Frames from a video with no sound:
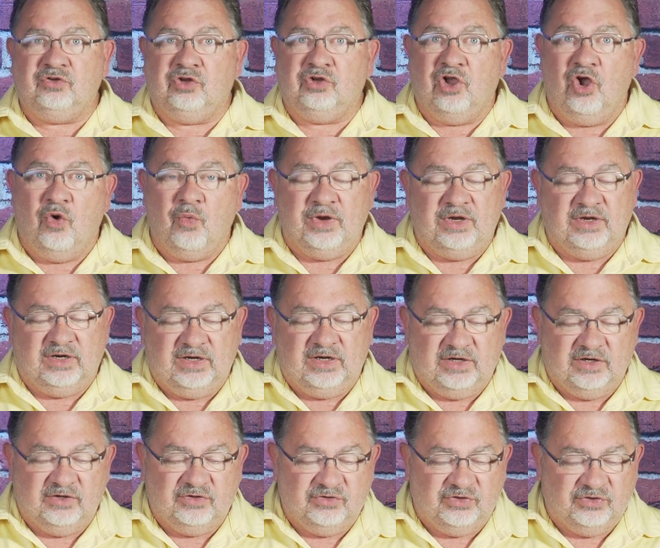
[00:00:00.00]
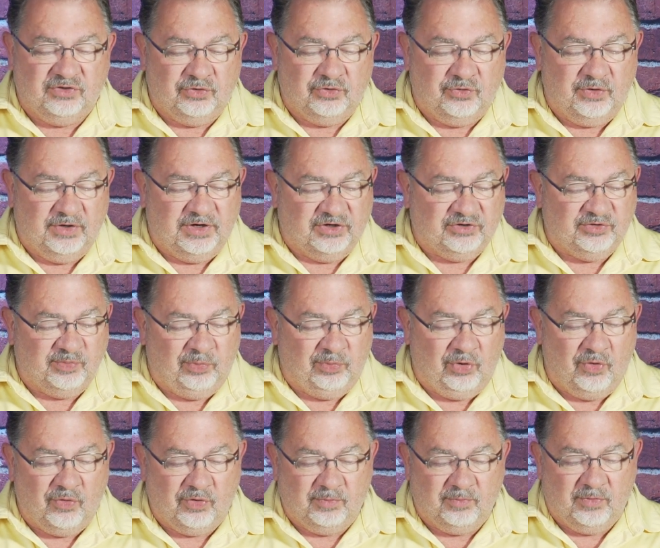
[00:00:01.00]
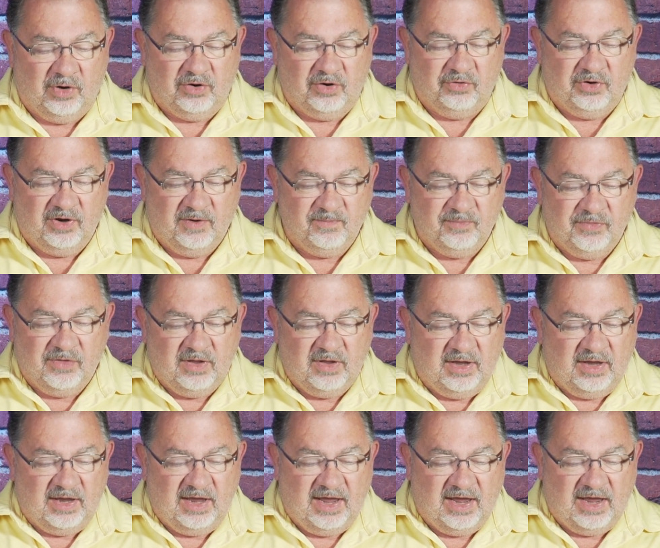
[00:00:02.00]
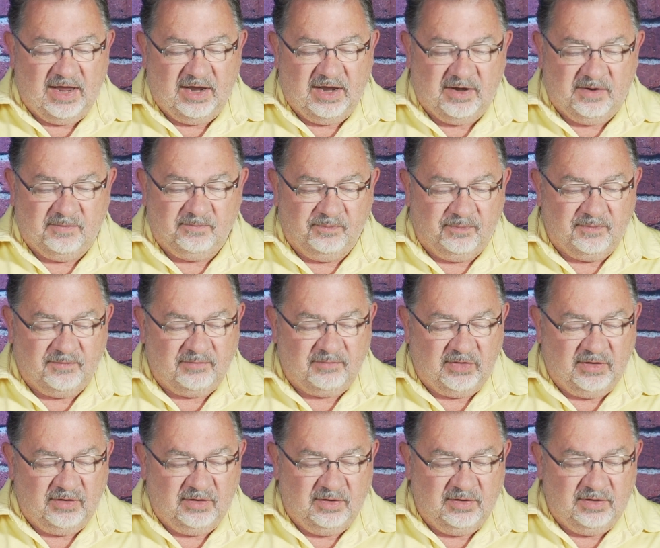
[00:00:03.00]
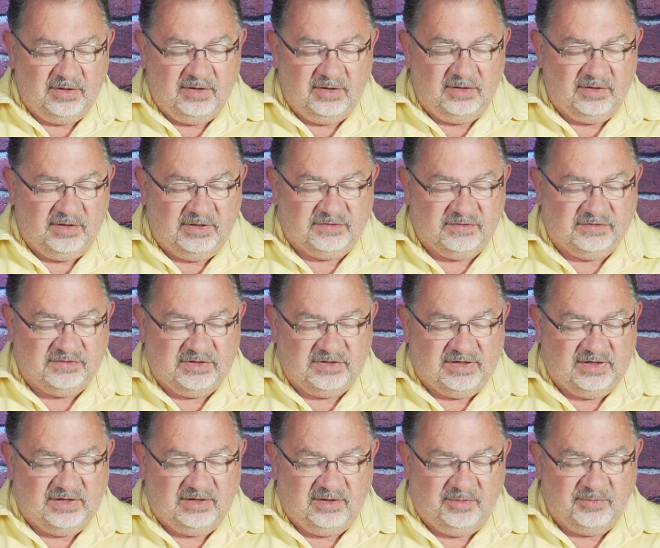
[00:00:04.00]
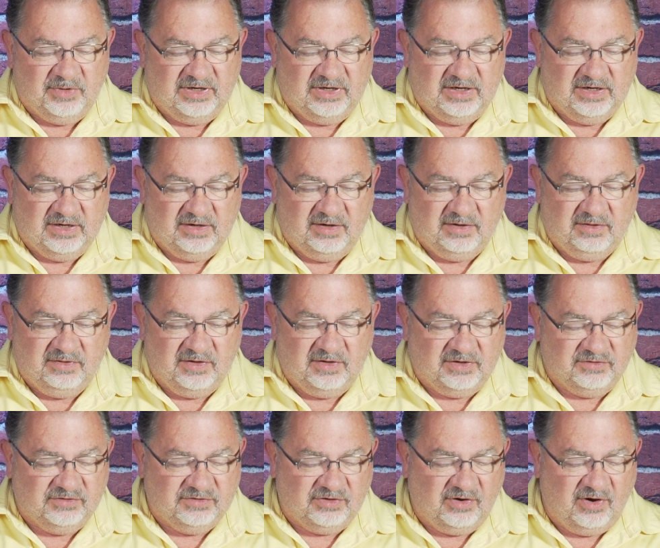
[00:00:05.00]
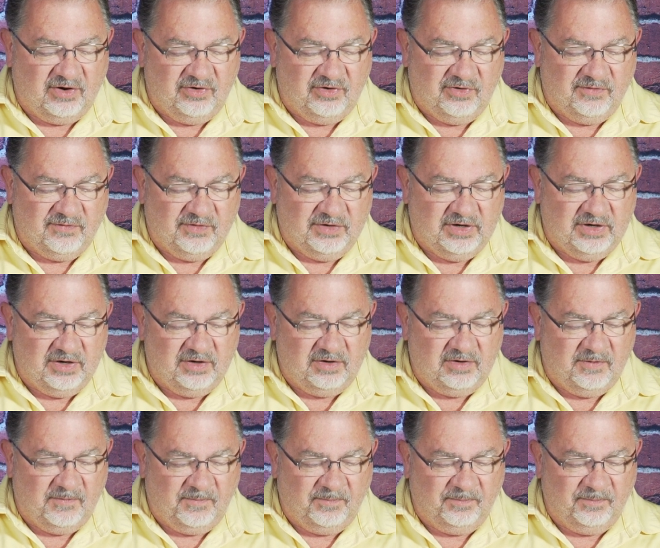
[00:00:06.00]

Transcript: going into Explorer mode. And let's see, let me get things started over here.